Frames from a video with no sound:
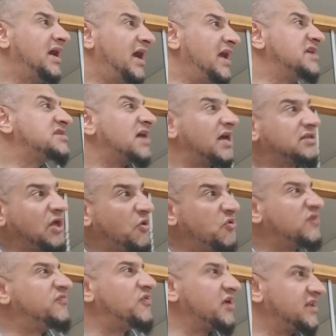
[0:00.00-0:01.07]
is a
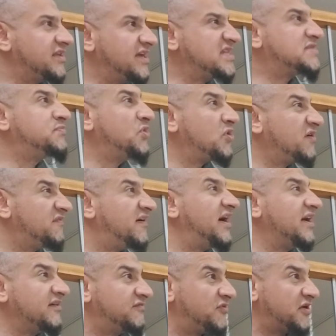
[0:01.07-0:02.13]
tahur for it, is
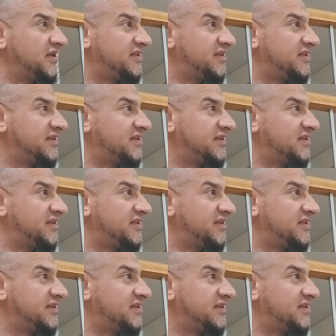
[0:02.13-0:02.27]
purifying for